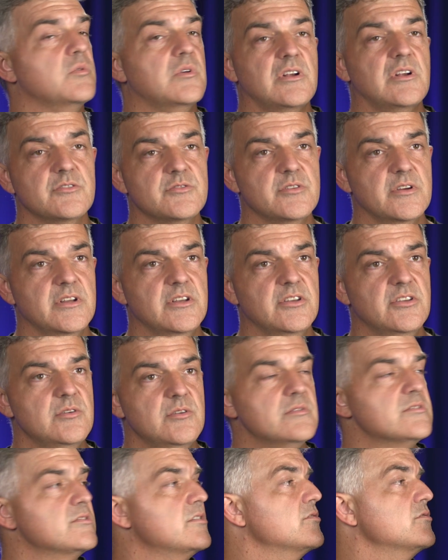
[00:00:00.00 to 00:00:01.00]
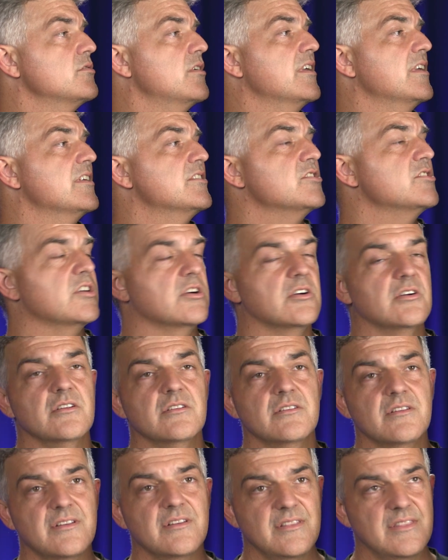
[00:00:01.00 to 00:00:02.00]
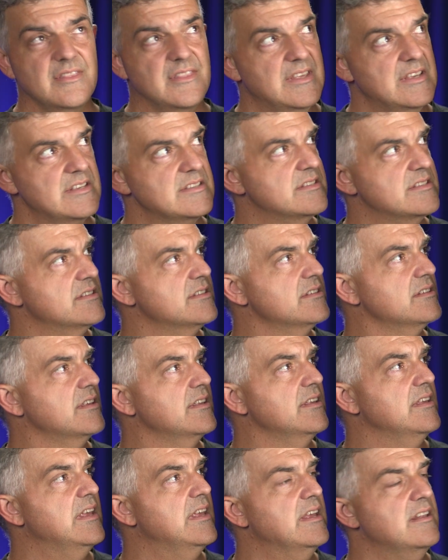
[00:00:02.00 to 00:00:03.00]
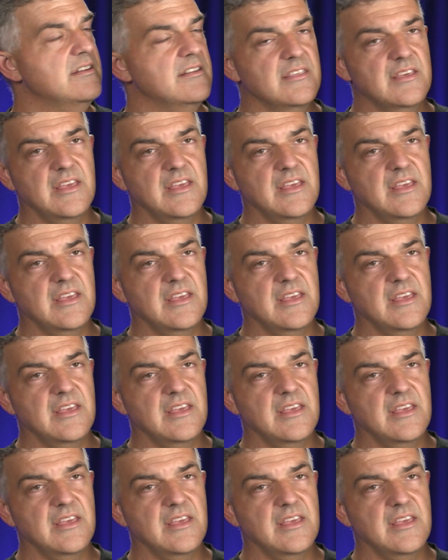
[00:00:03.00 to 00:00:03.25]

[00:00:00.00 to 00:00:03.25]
what I'll try to do is I'll try to turn this into the